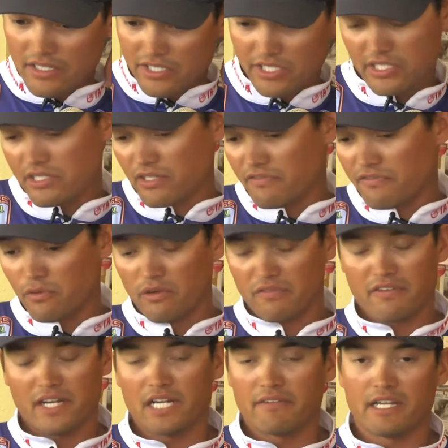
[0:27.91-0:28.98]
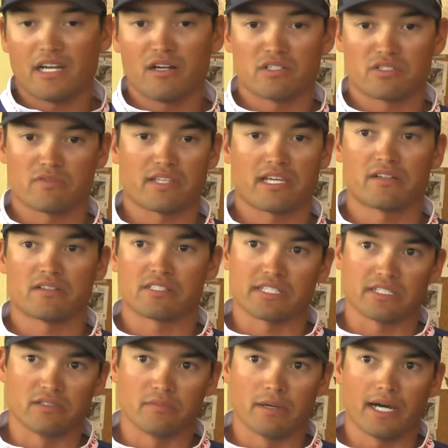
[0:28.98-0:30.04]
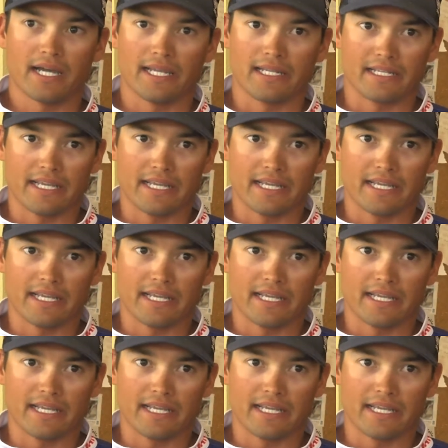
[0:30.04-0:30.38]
You could go 4 or 5 hours without a single bite.